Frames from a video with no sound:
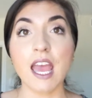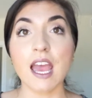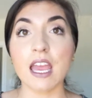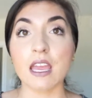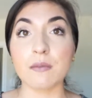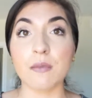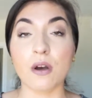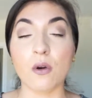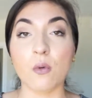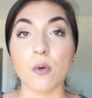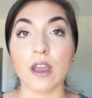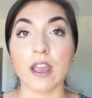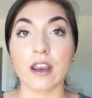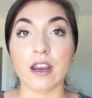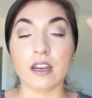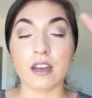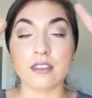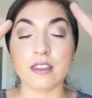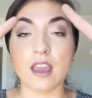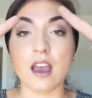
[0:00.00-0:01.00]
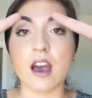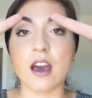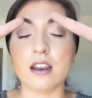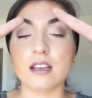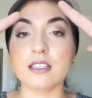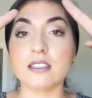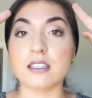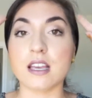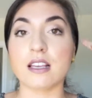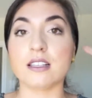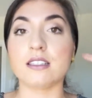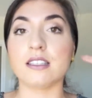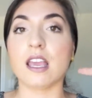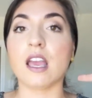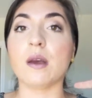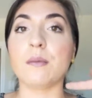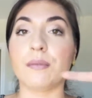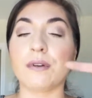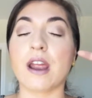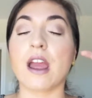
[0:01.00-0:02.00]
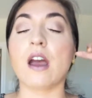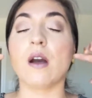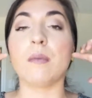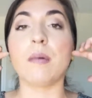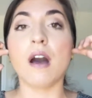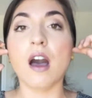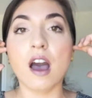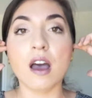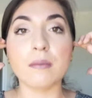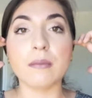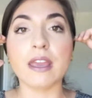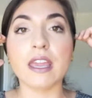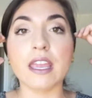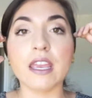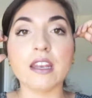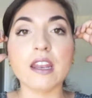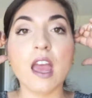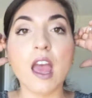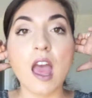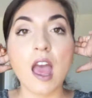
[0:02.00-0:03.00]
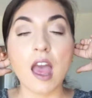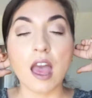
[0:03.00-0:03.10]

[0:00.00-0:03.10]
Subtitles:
I'm wearing the Anastasia brow pomade.